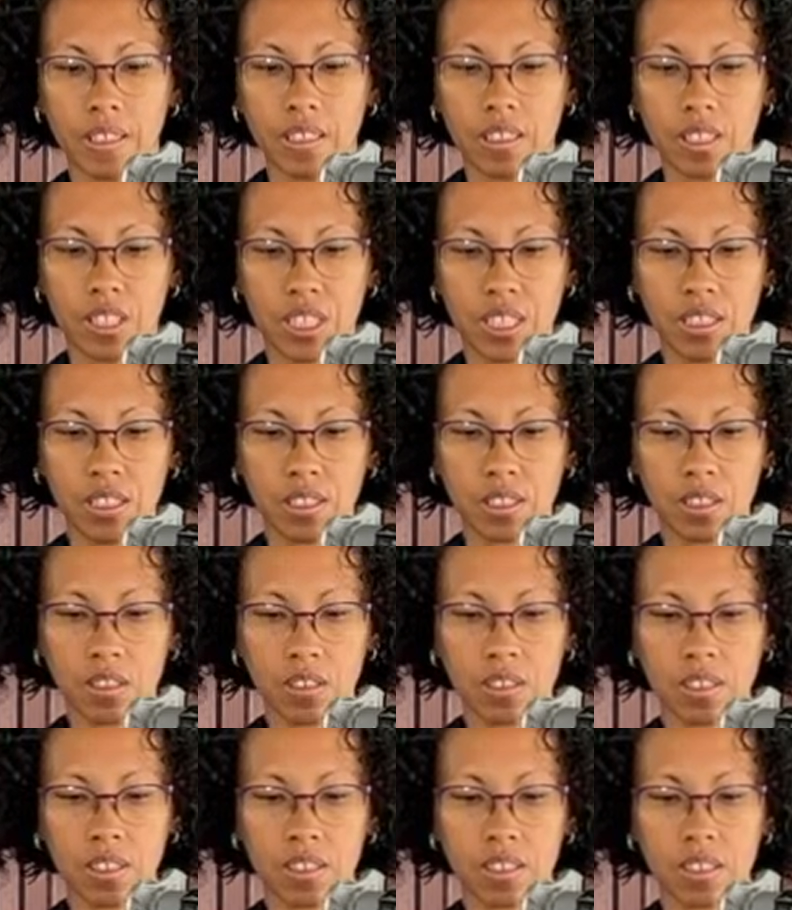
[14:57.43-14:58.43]

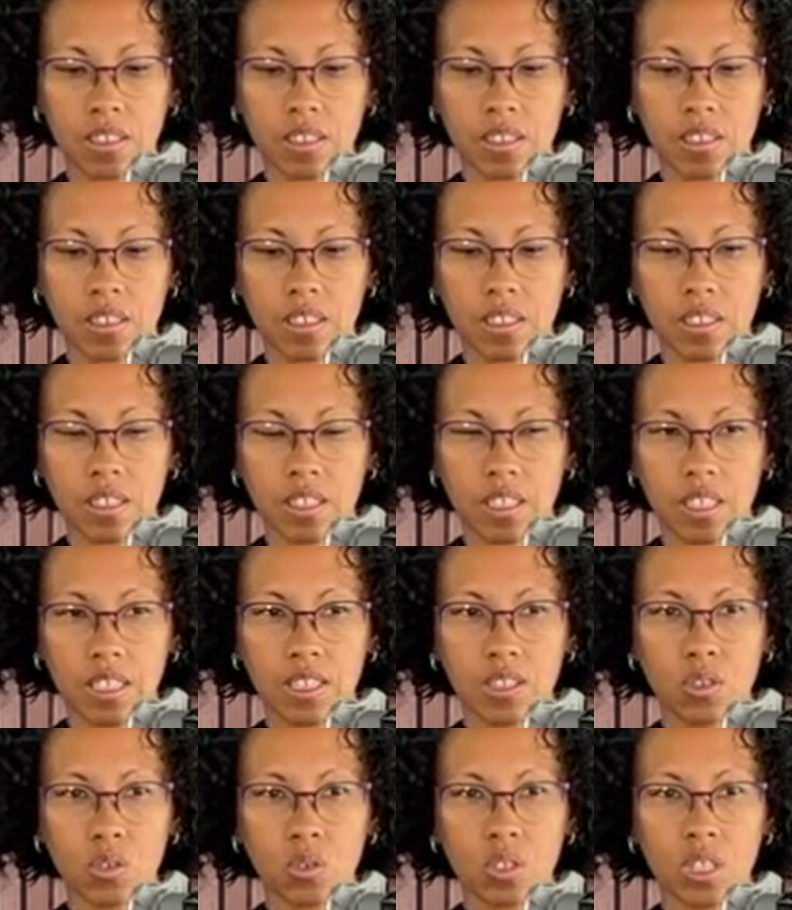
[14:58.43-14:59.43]
Jesus is
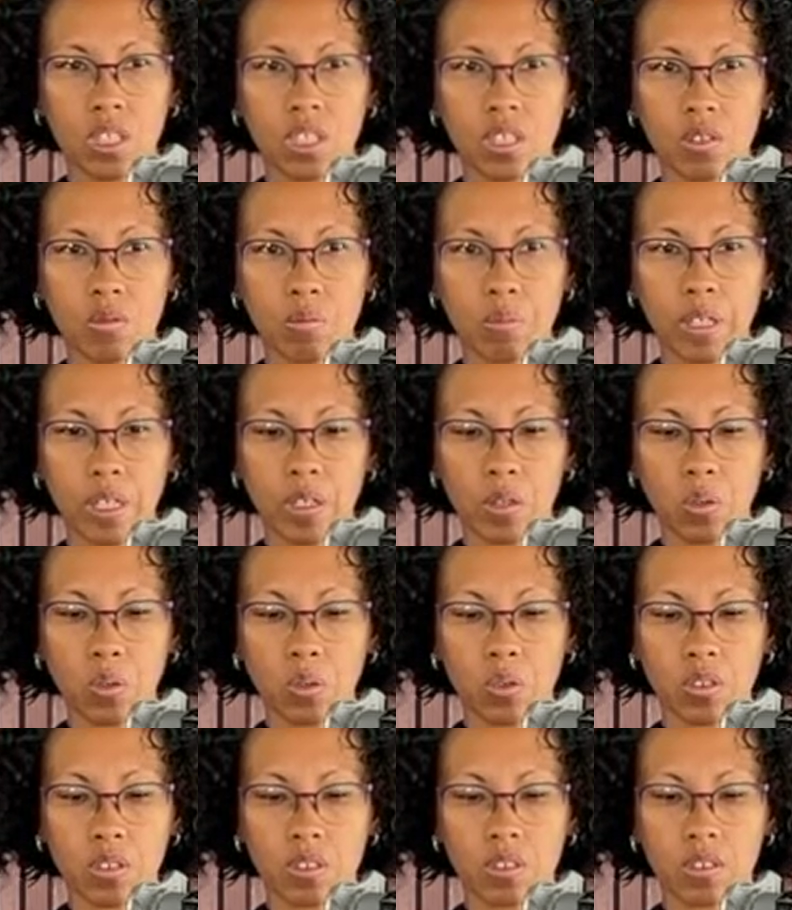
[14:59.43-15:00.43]
talking
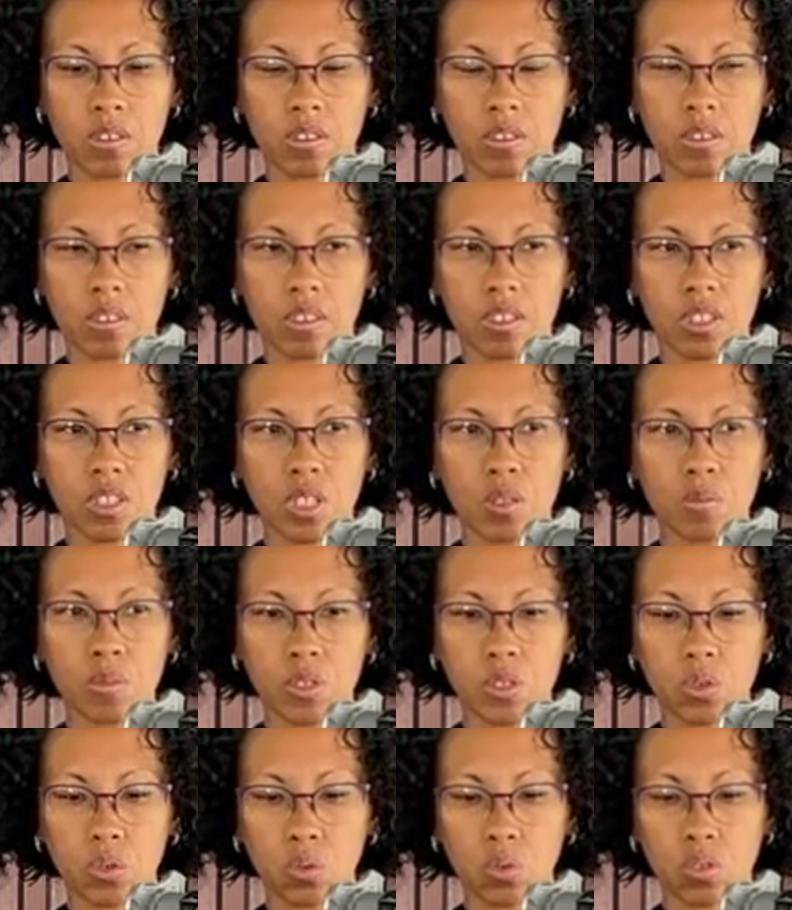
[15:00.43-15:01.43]
about some
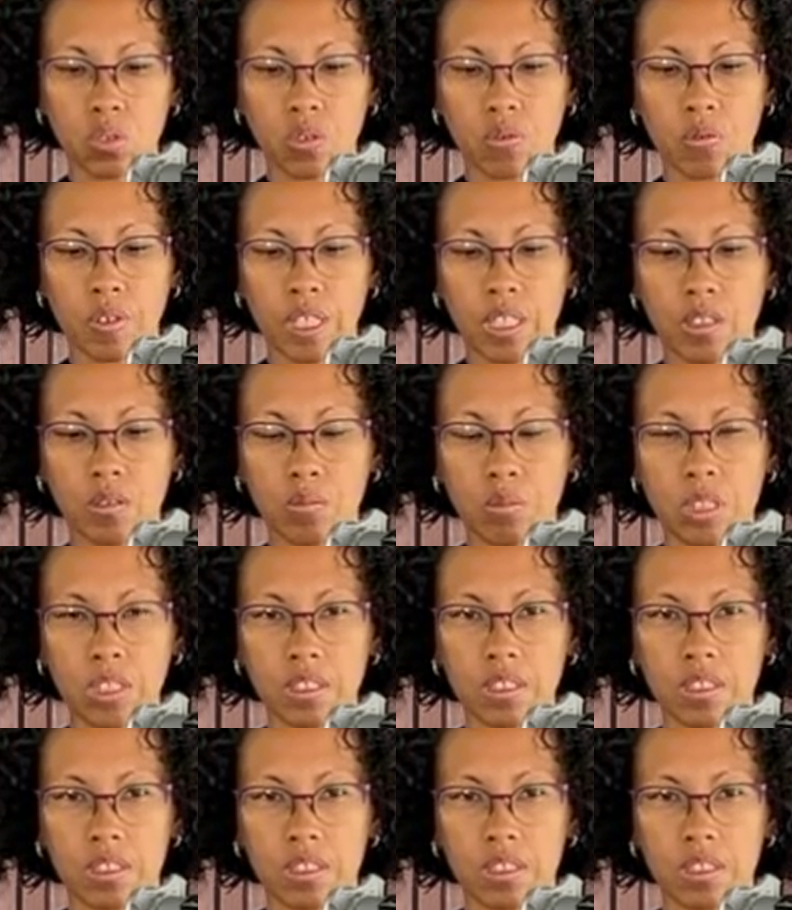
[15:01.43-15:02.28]
sort of enemies.